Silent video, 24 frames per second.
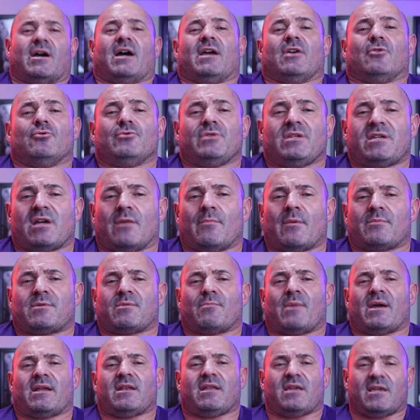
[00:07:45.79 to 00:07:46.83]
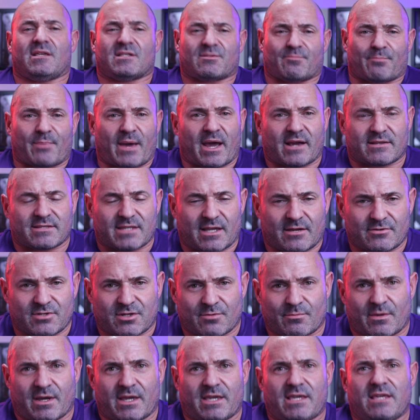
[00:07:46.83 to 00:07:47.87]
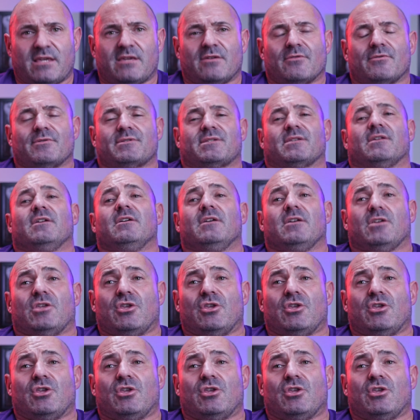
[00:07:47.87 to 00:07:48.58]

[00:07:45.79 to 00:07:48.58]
I only come up to my knees, back down to my heels.